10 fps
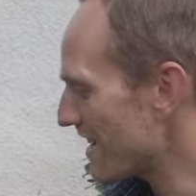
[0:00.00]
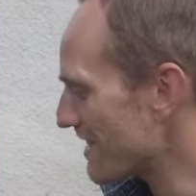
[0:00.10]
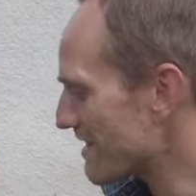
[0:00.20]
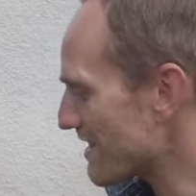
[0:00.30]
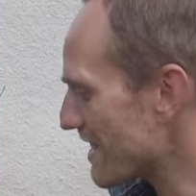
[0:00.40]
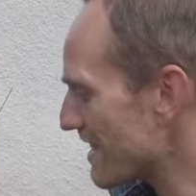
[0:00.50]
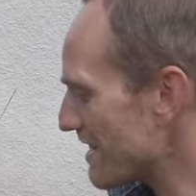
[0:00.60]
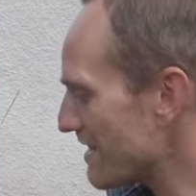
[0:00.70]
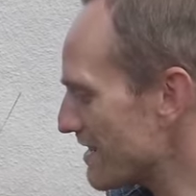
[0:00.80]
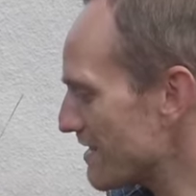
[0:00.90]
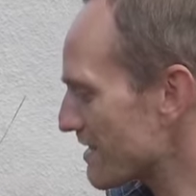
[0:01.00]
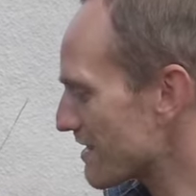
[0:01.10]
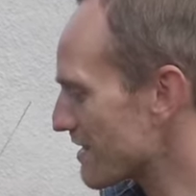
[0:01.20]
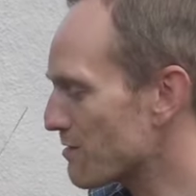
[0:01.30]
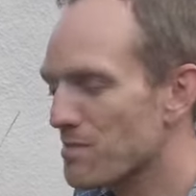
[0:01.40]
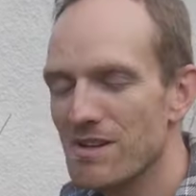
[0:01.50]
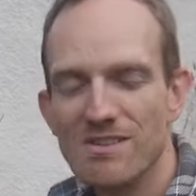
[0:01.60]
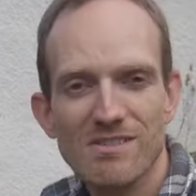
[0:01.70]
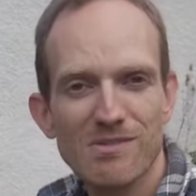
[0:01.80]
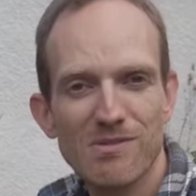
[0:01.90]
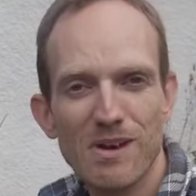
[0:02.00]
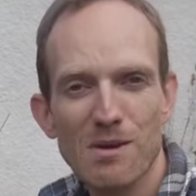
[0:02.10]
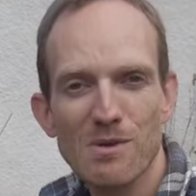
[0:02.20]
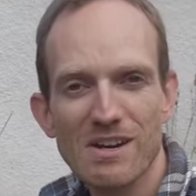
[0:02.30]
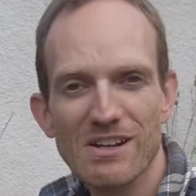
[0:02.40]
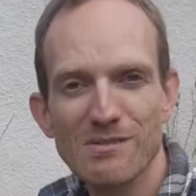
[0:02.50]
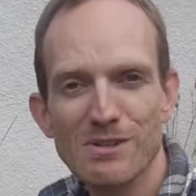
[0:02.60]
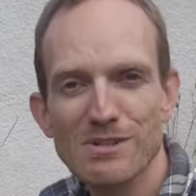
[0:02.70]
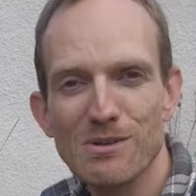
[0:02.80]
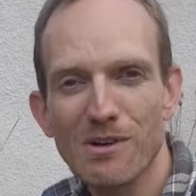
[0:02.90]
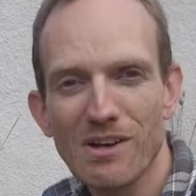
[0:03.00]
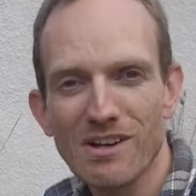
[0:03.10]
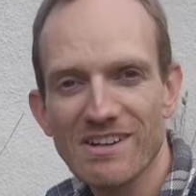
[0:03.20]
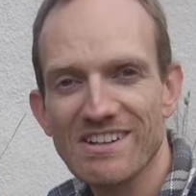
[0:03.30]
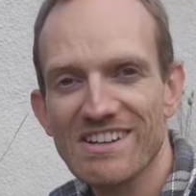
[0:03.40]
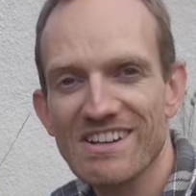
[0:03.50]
and they've been flowering for so long.